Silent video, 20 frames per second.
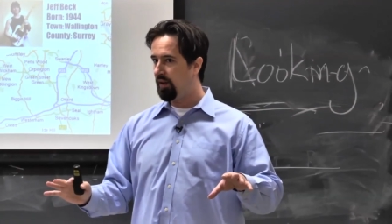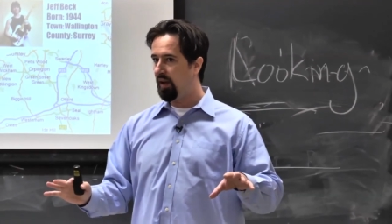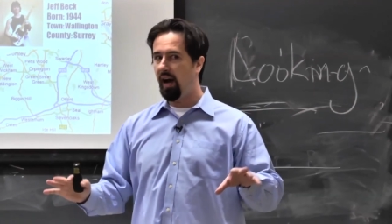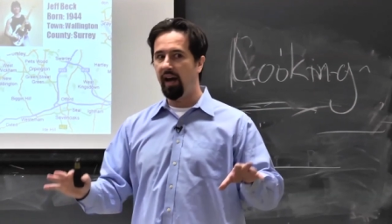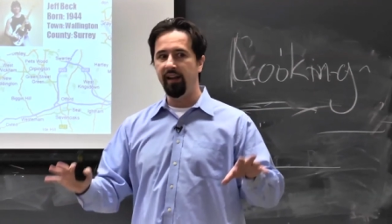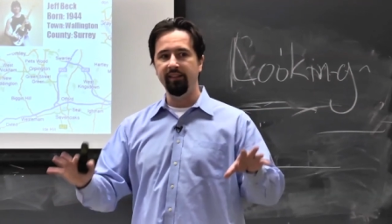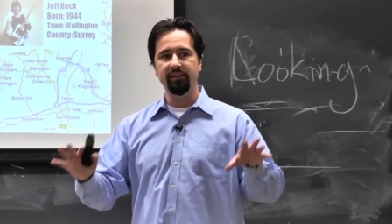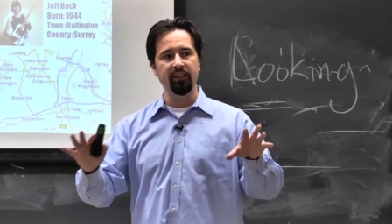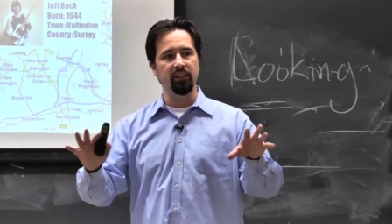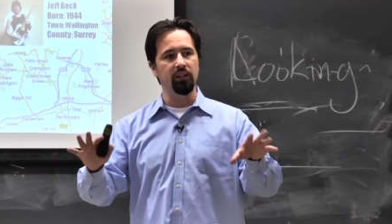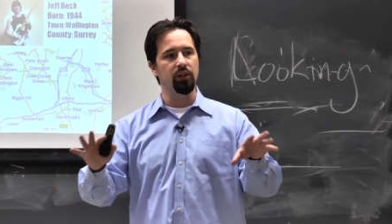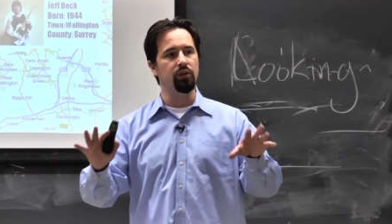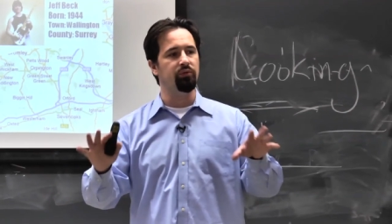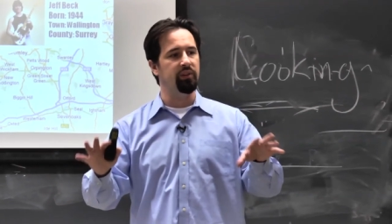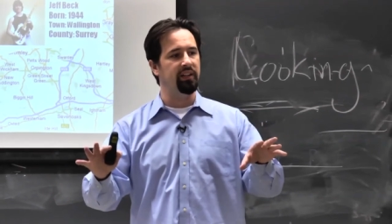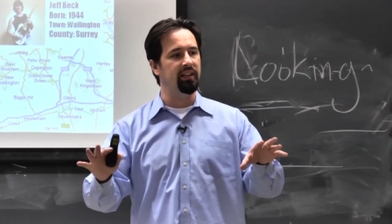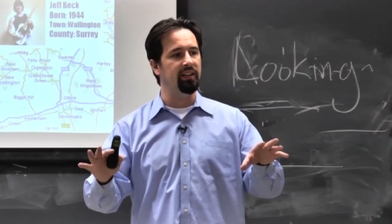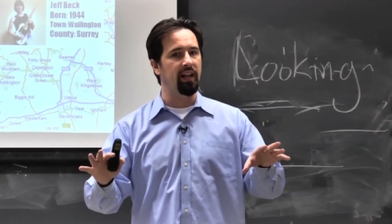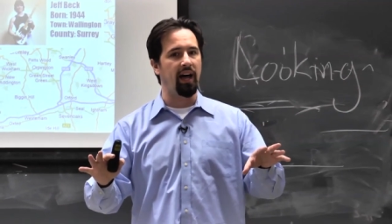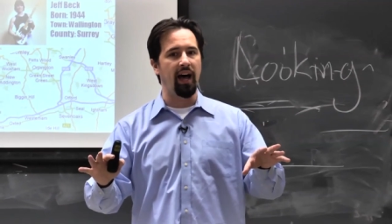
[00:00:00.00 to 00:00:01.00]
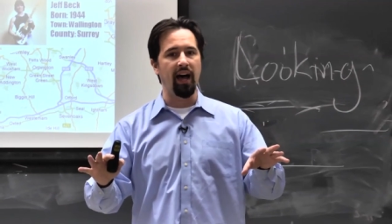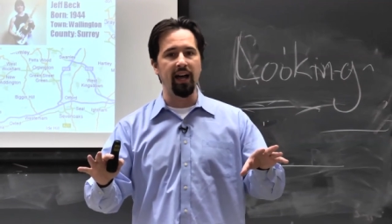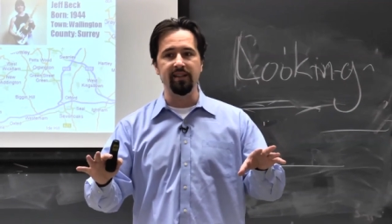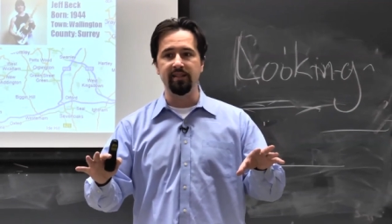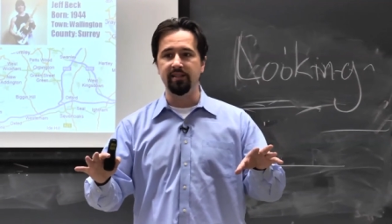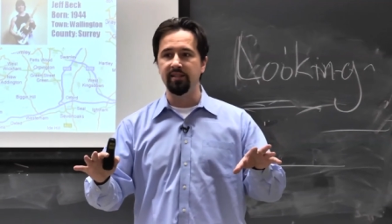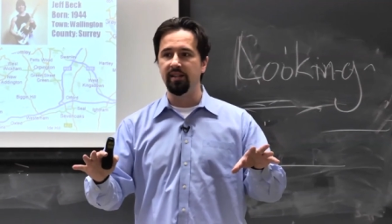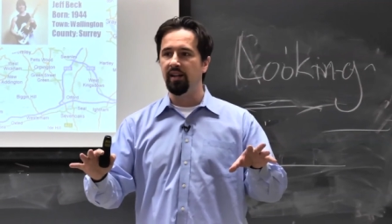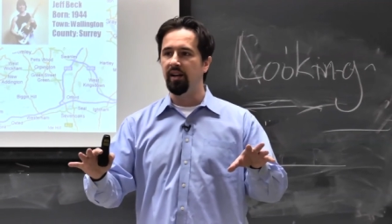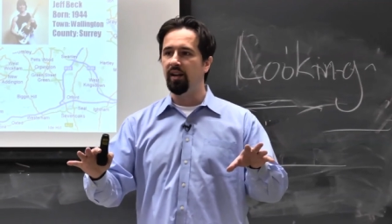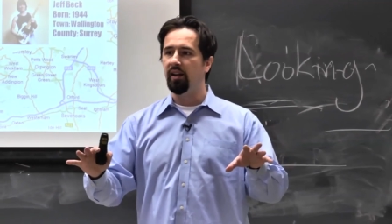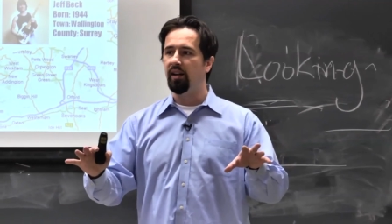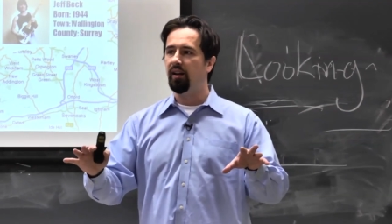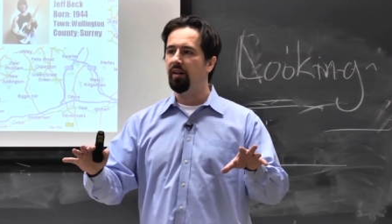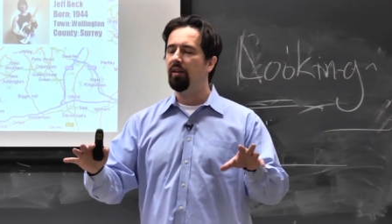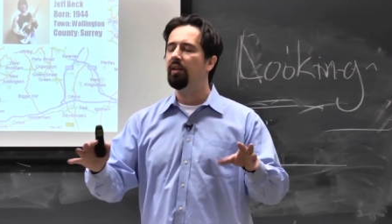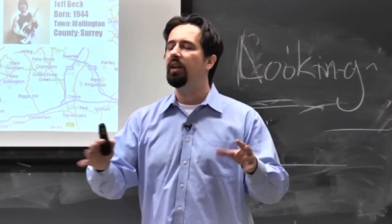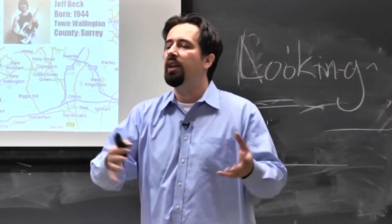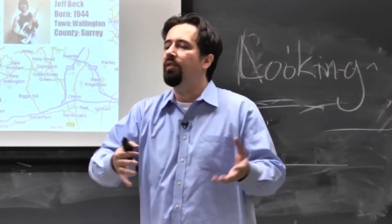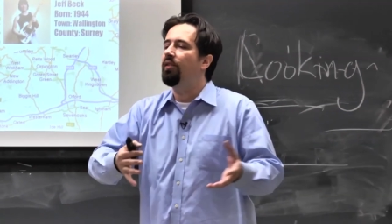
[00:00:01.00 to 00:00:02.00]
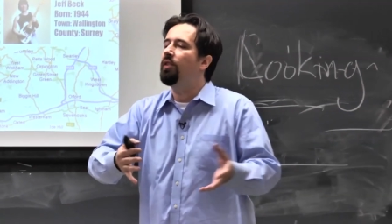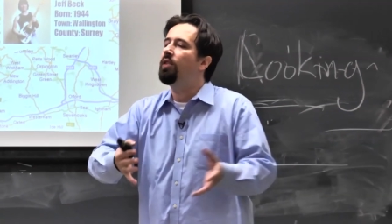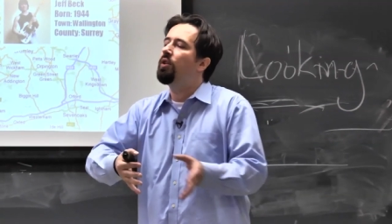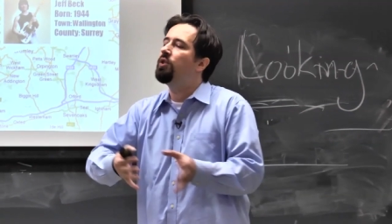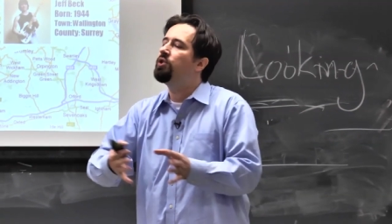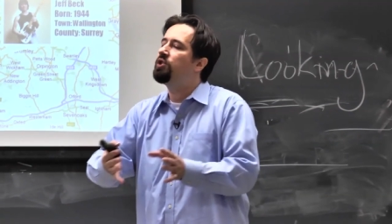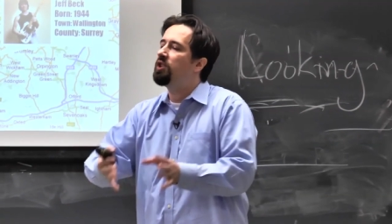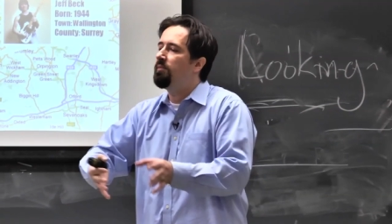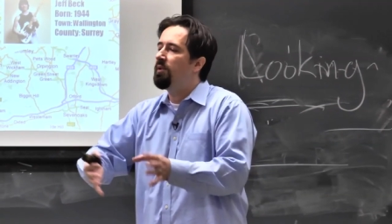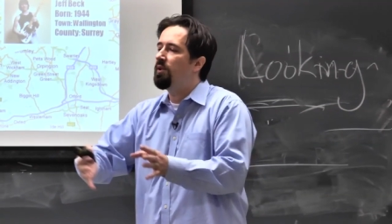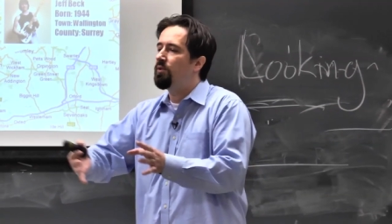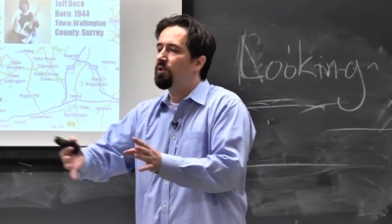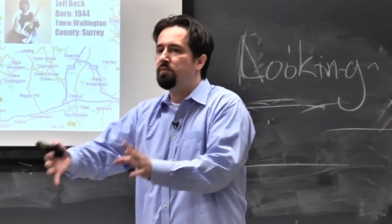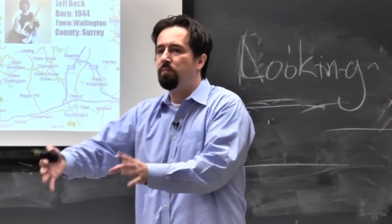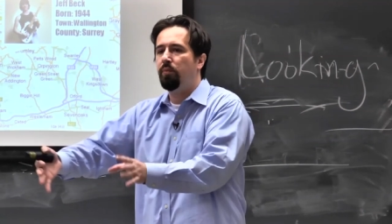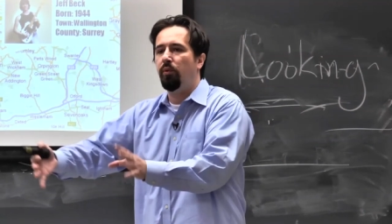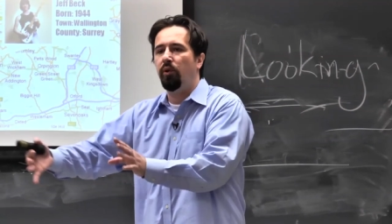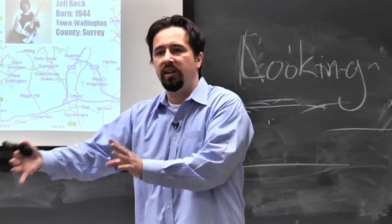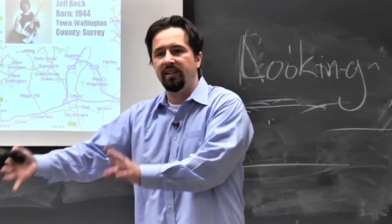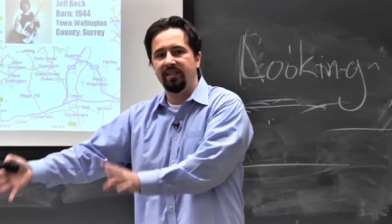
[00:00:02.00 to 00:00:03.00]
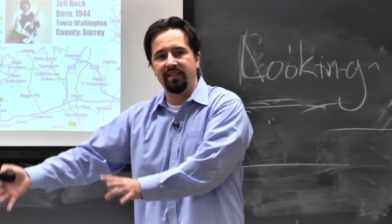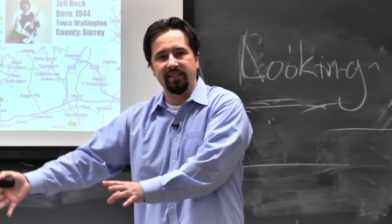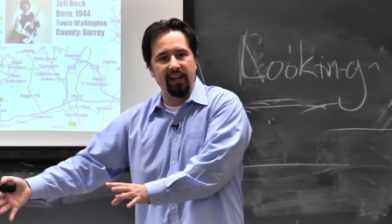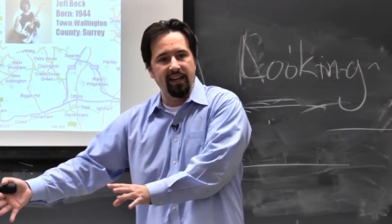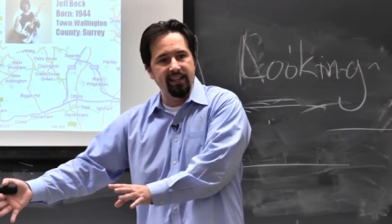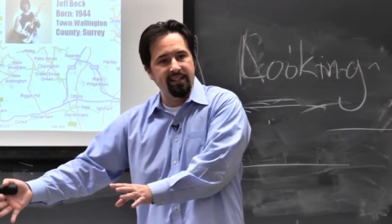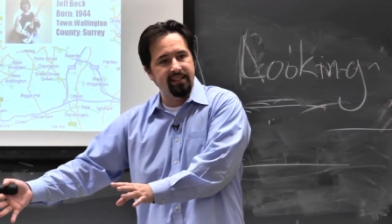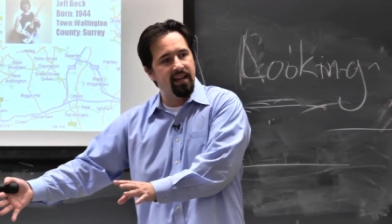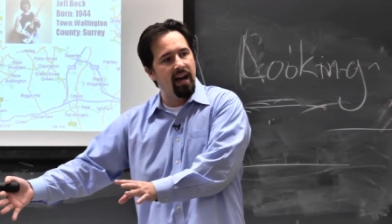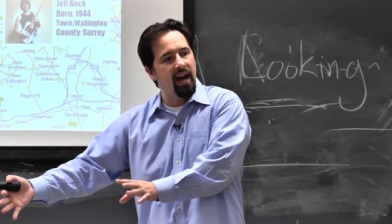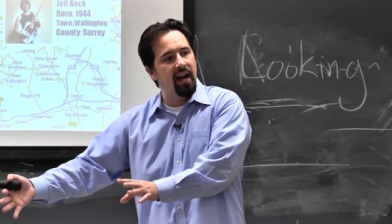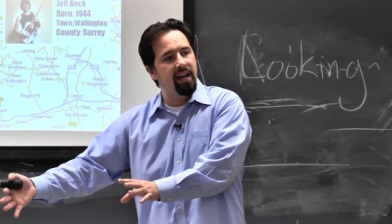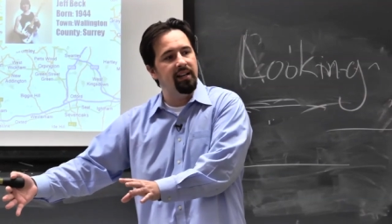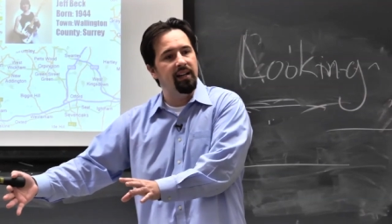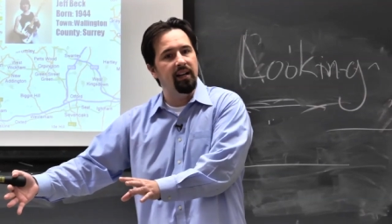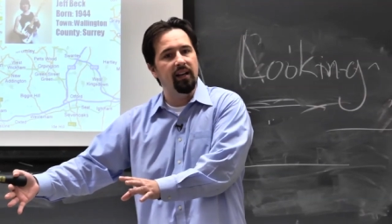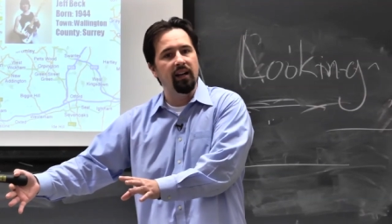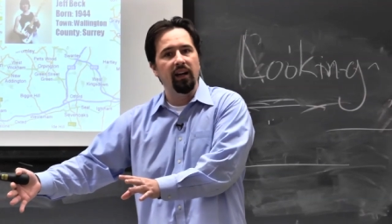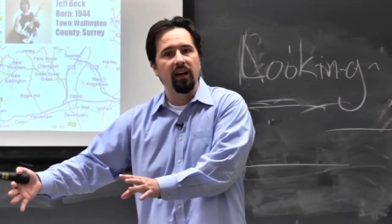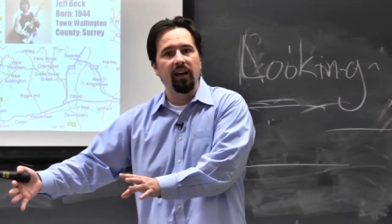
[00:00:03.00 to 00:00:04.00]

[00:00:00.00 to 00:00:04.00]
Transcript: Until you realize, even though Jimi was born stateside,